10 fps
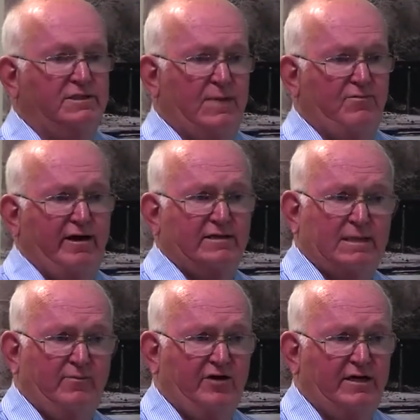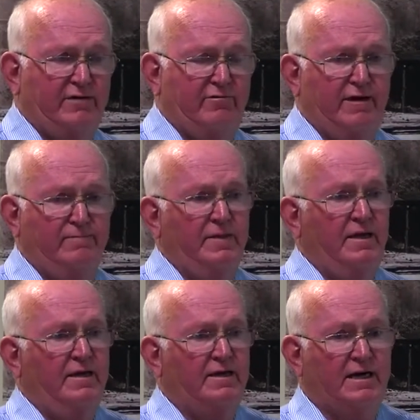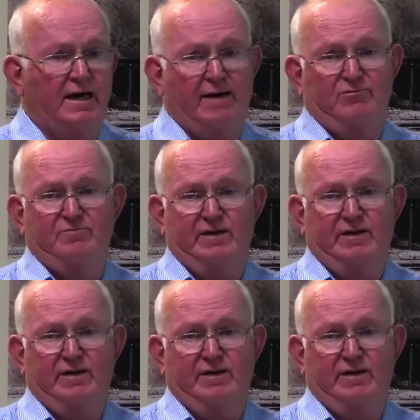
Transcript: and separate some of it underground, can't